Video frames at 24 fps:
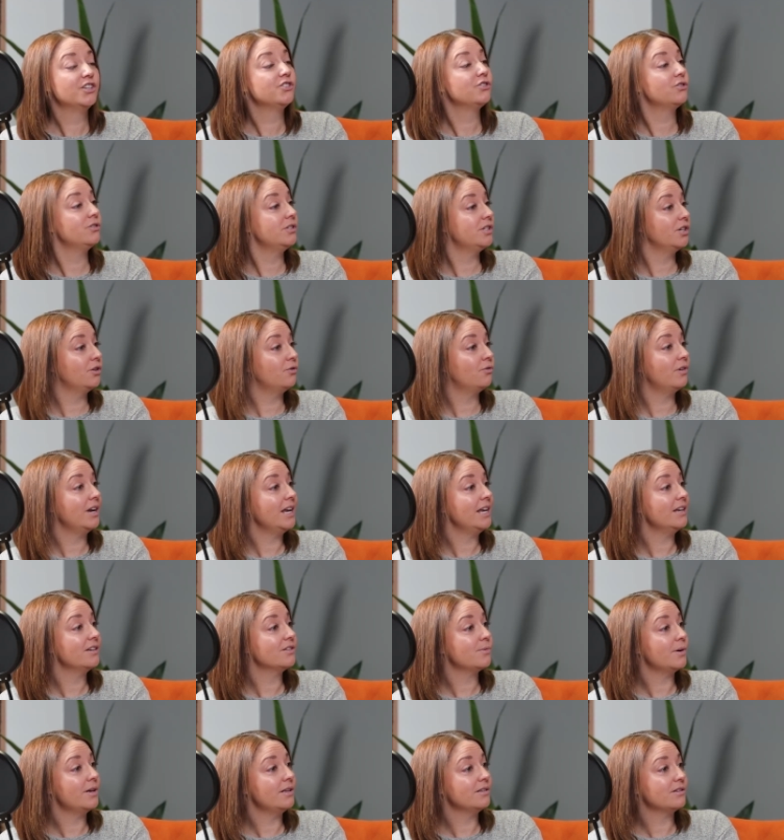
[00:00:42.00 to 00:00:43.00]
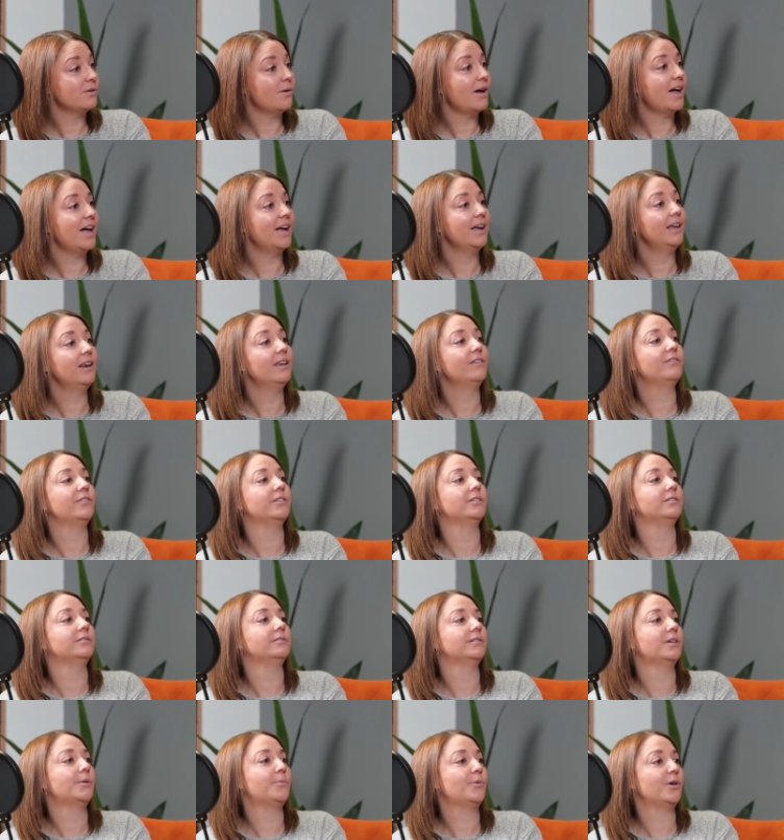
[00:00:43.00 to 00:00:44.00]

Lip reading: So a degree as well, so a higher level apprenticeship.